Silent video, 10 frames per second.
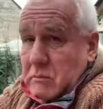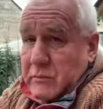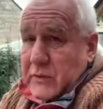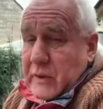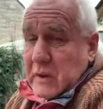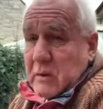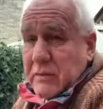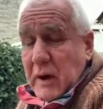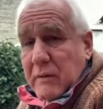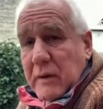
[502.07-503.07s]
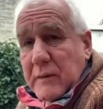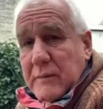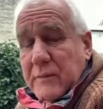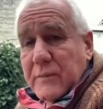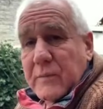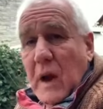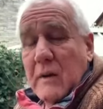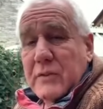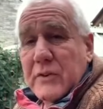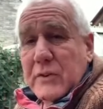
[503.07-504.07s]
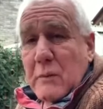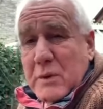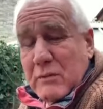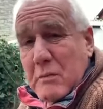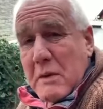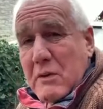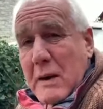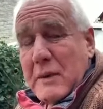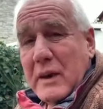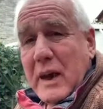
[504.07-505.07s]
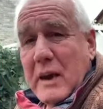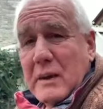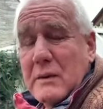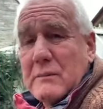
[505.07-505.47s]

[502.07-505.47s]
Just done you a favour. I've just stopped it from ever happening again.